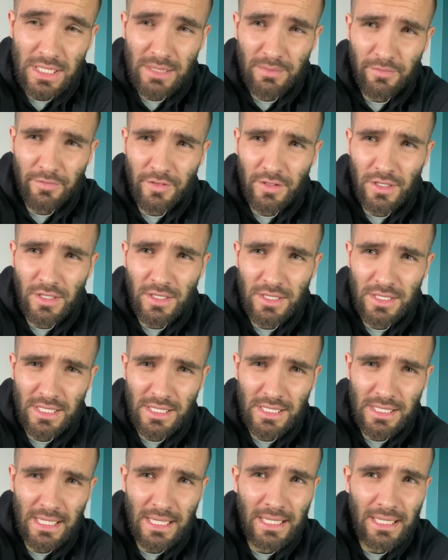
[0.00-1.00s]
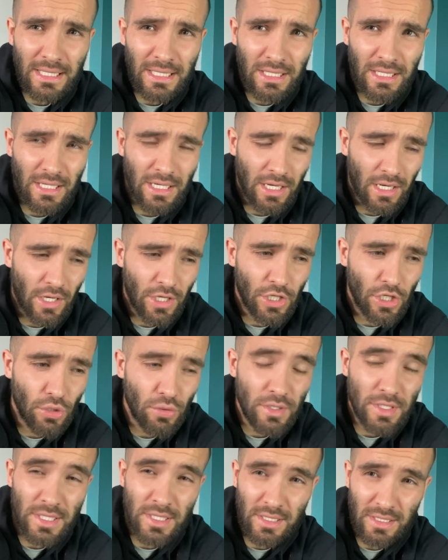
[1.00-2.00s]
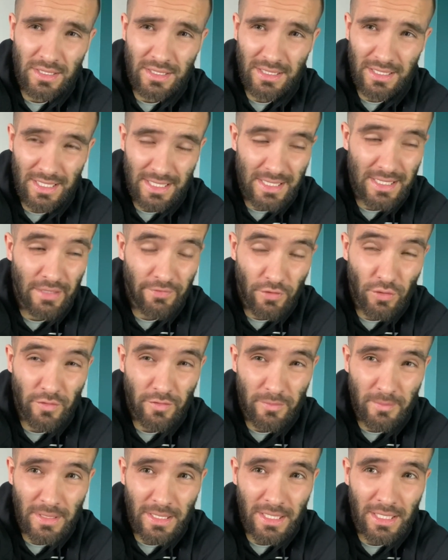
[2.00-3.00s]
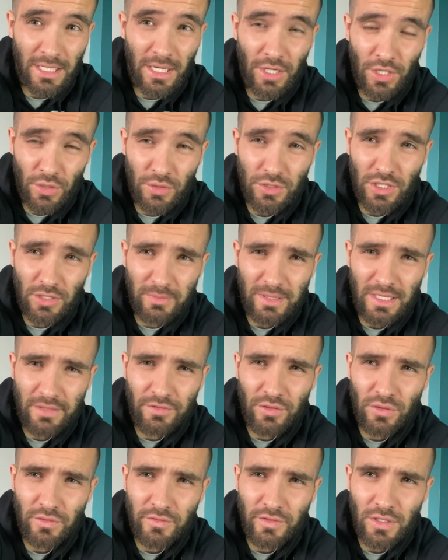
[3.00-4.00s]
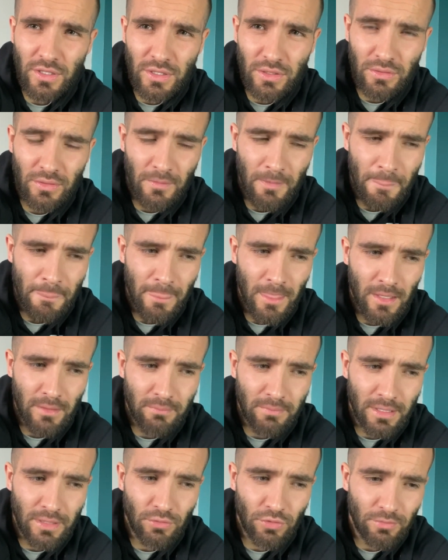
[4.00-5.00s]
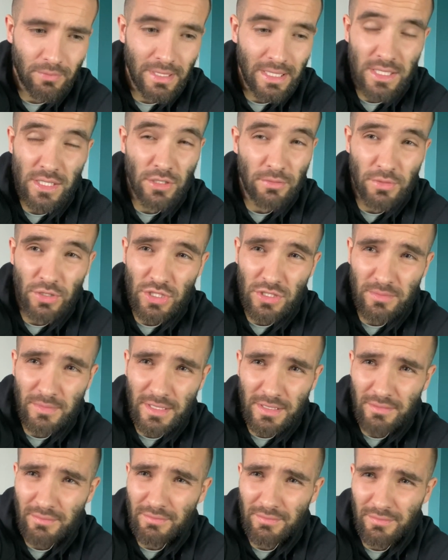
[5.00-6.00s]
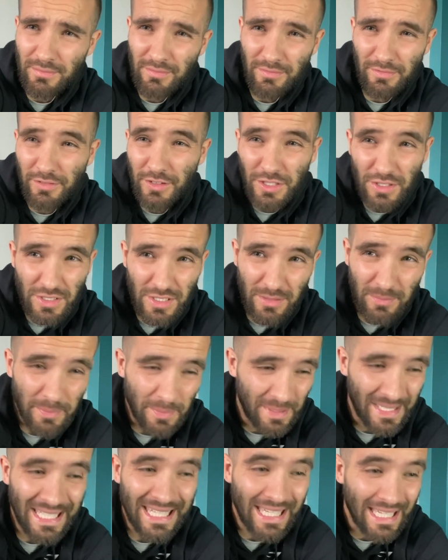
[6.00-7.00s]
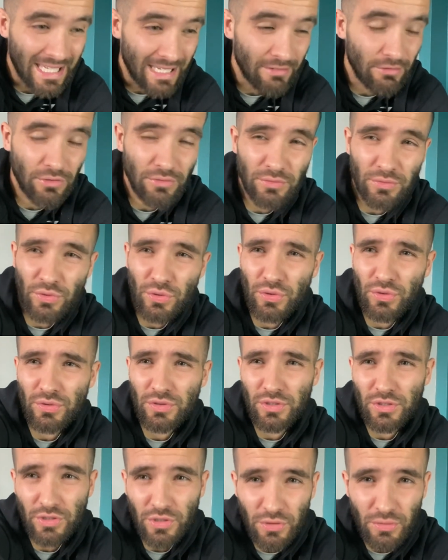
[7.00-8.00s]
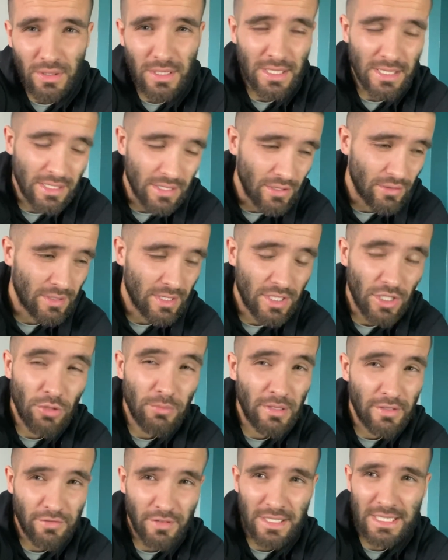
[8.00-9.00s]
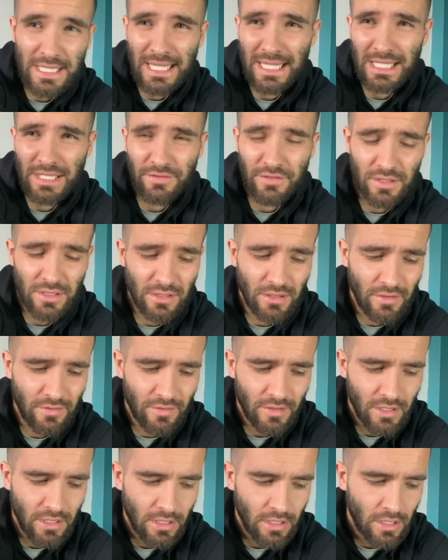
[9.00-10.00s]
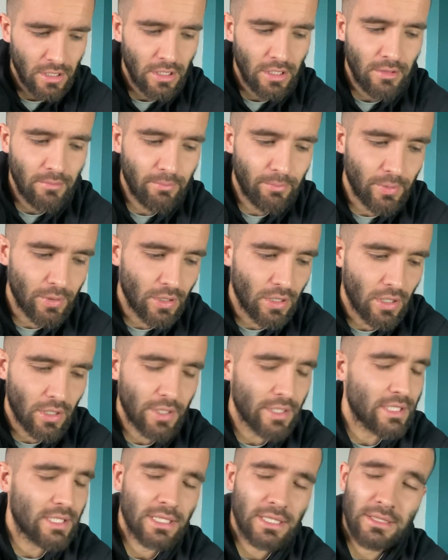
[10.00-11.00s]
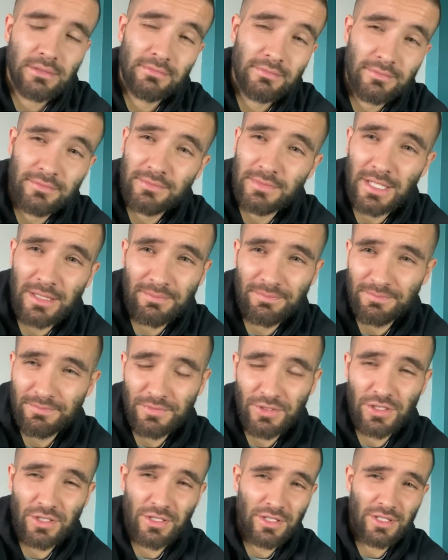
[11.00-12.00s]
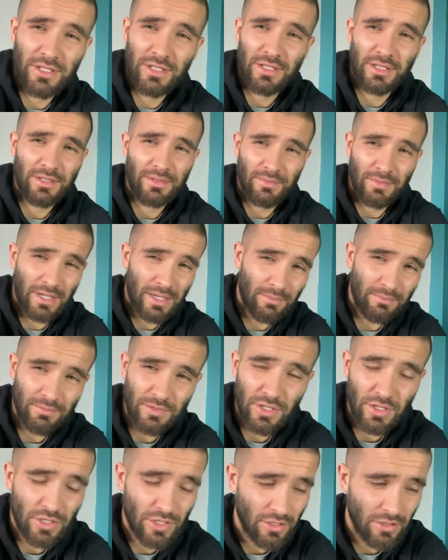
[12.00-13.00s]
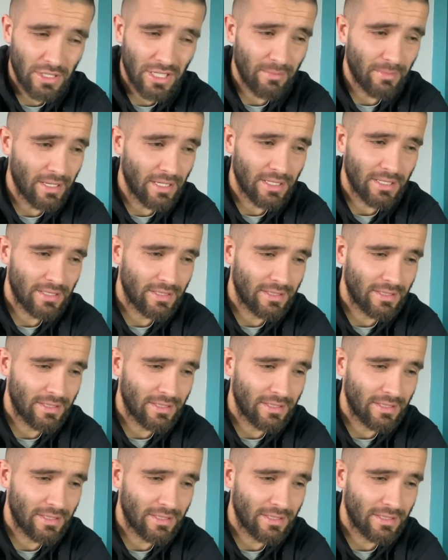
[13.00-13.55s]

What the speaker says: to them first and saying, I know this is difficult for me, I know it's going to be difficult for you, but it would mean so much to me for you to be there or do this and do this. Don't be afraid to ask for stuff. But honestly, I'm such a lucky man.